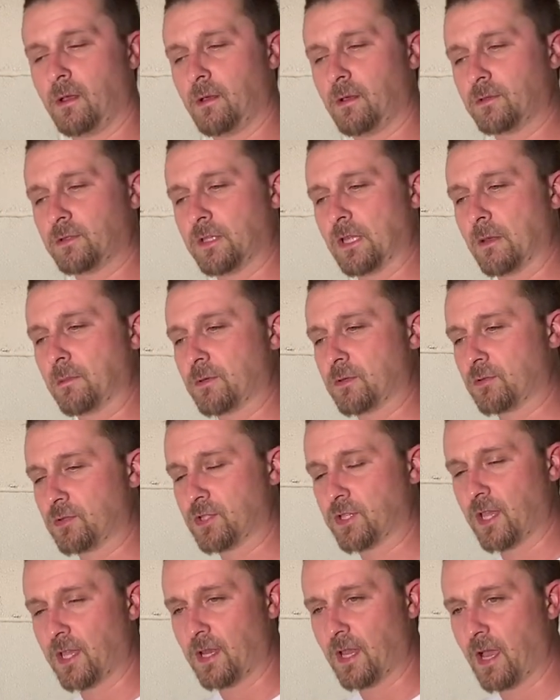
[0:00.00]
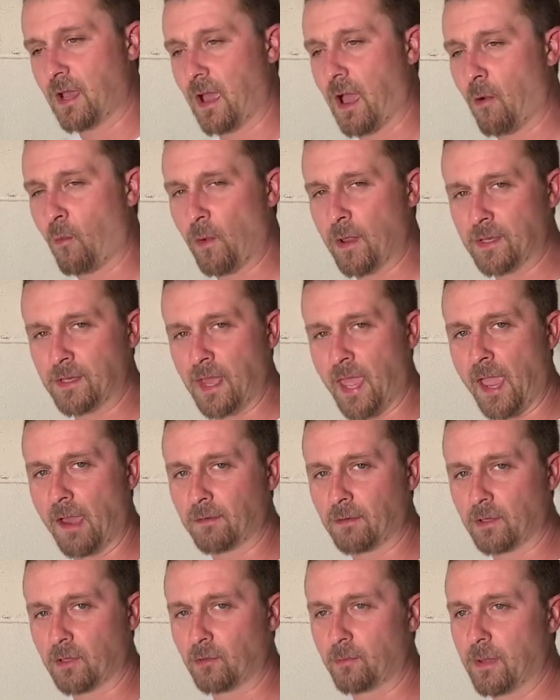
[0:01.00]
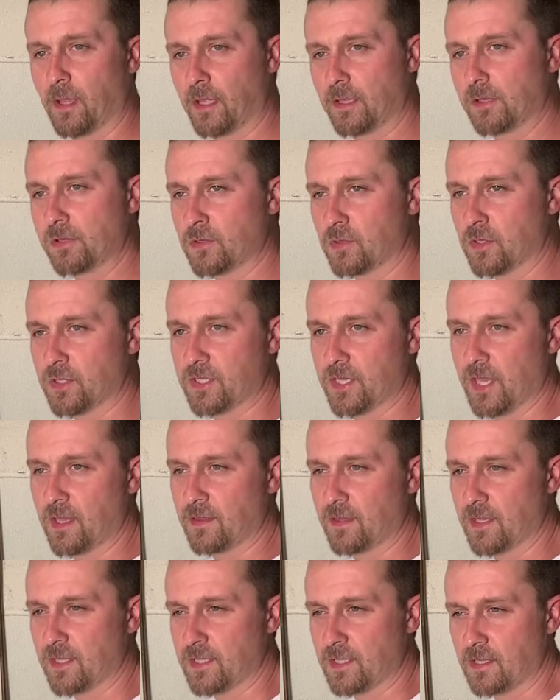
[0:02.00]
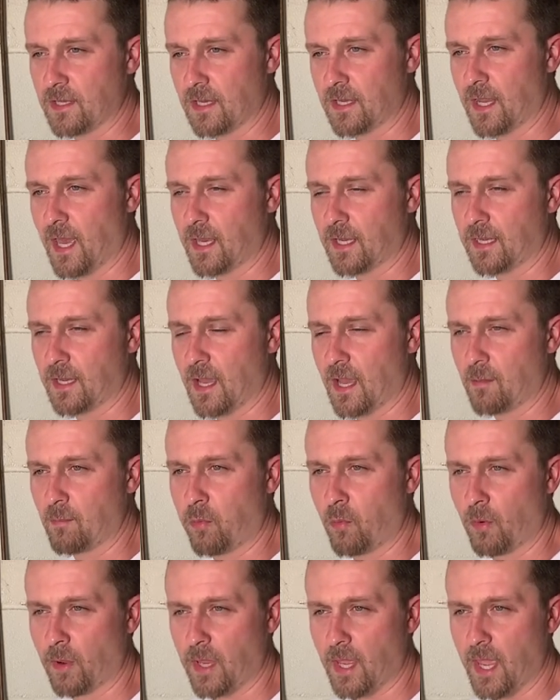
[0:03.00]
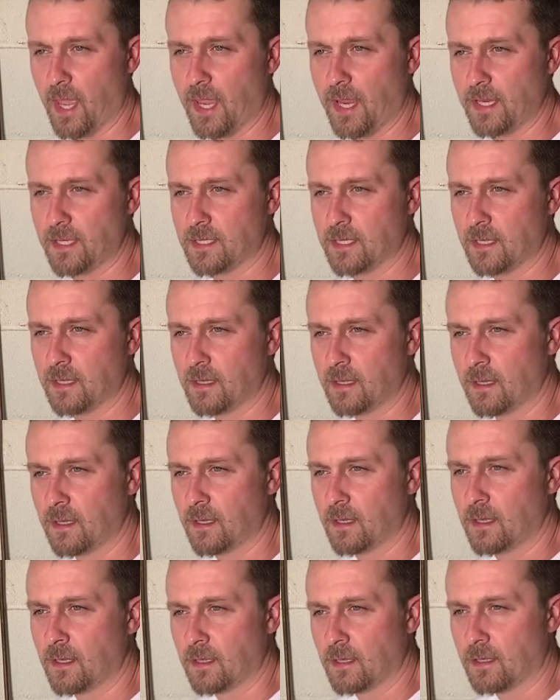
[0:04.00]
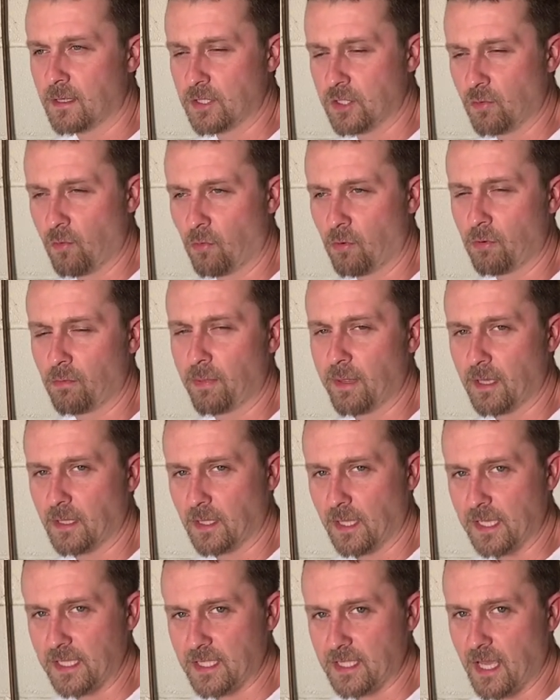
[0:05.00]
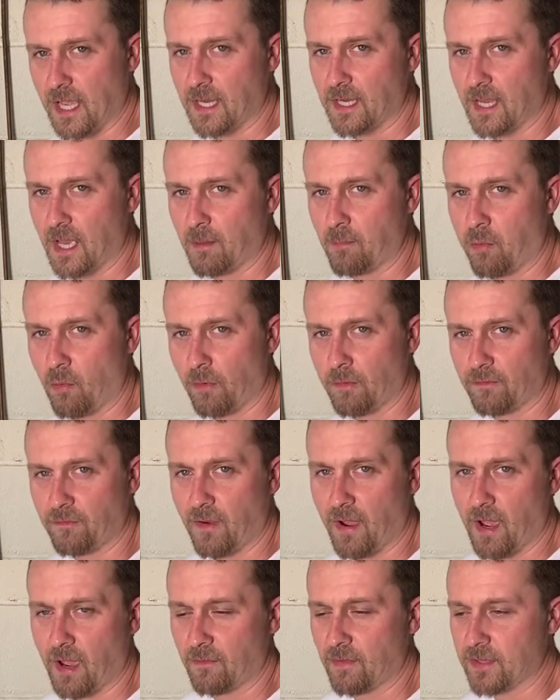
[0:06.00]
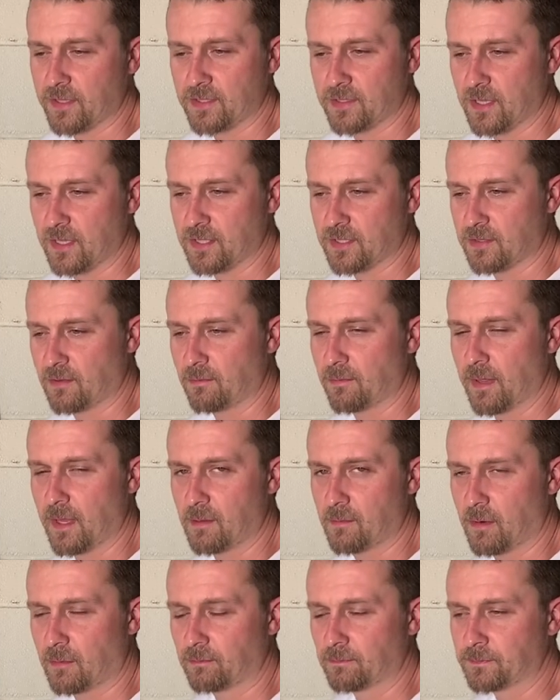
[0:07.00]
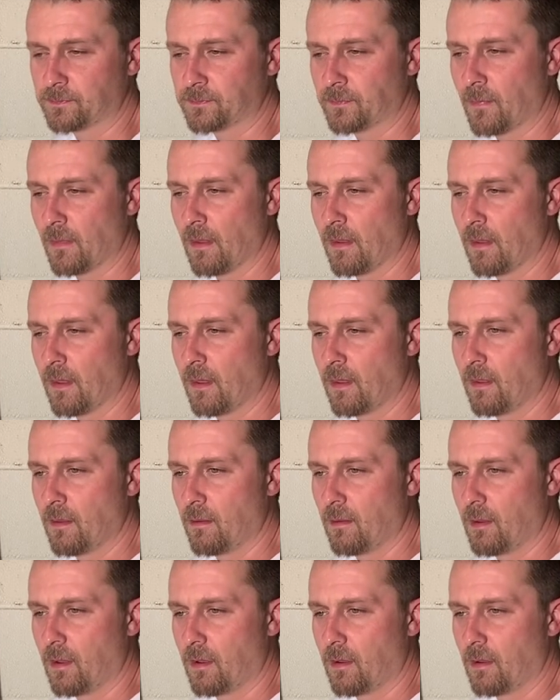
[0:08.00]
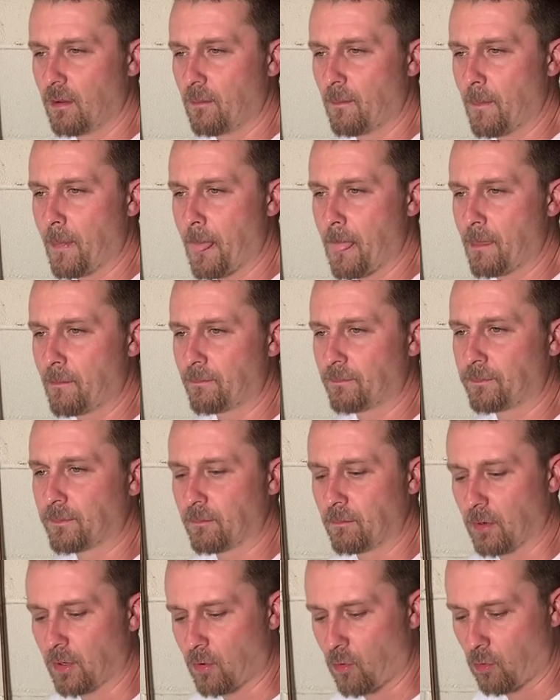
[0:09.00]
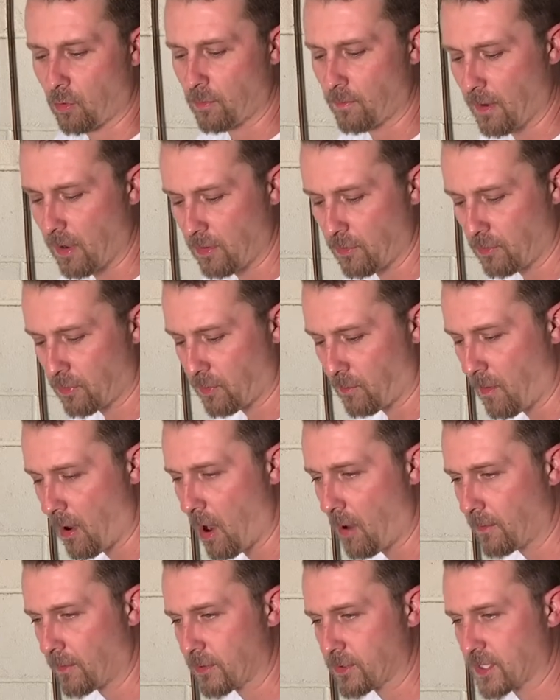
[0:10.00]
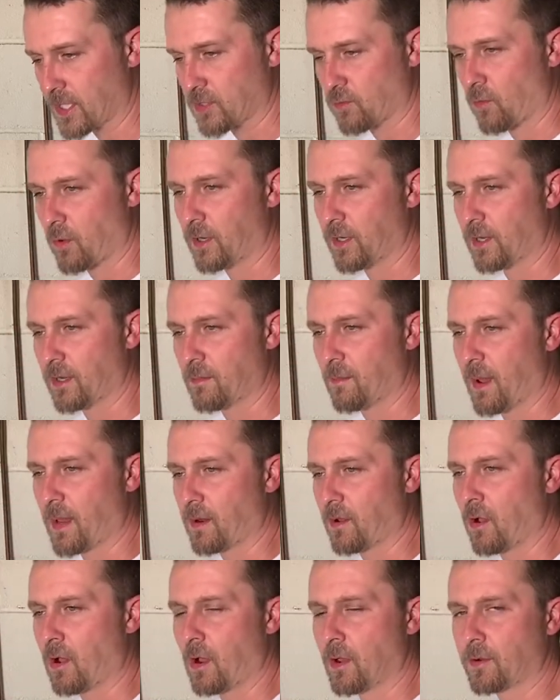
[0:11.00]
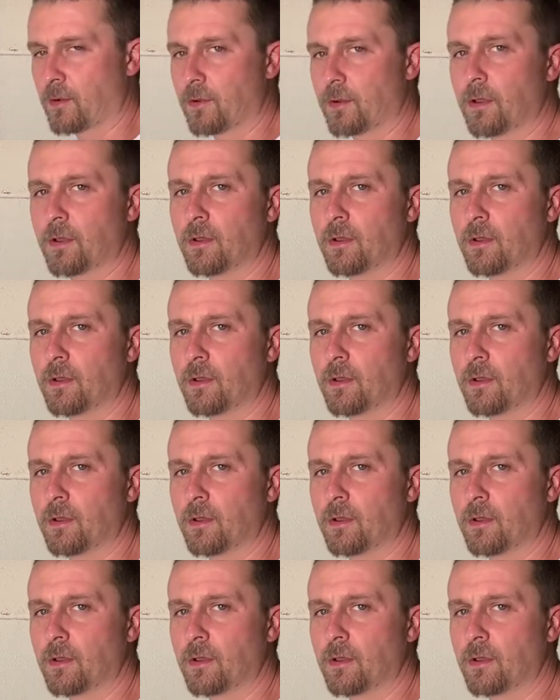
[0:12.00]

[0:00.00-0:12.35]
temperature set. I went down a little bit. I usually set this in at 99.8 because you want it to be at least 99.5. That's the minimum. But according to my other thermometers, I was running at about 100.